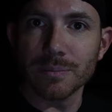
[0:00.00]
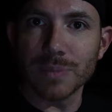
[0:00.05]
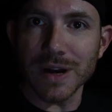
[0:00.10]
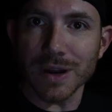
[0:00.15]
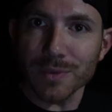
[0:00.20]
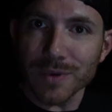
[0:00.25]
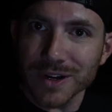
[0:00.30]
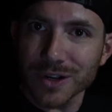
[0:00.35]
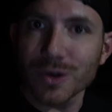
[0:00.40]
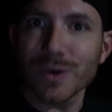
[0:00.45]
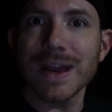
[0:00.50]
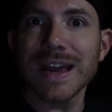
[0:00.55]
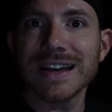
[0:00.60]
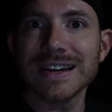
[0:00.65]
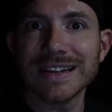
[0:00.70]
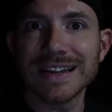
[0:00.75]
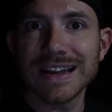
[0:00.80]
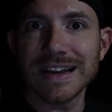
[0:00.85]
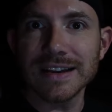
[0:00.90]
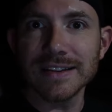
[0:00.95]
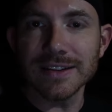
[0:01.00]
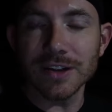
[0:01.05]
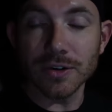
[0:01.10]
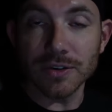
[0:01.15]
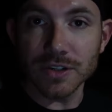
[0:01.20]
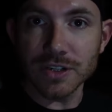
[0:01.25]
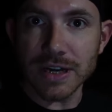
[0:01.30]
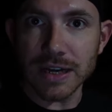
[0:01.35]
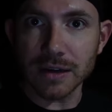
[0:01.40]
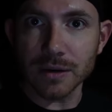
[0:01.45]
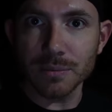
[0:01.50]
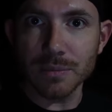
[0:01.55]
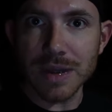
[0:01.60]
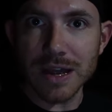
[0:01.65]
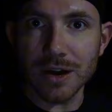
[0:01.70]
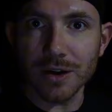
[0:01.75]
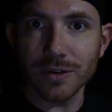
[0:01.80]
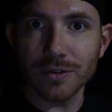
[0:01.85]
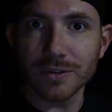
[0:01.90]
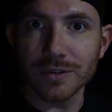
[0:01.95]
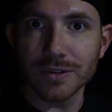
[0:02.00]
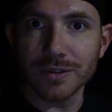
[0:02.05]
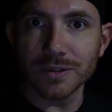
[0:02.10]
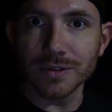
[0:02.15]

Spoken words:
but I want to go ahead and get in there and check them out.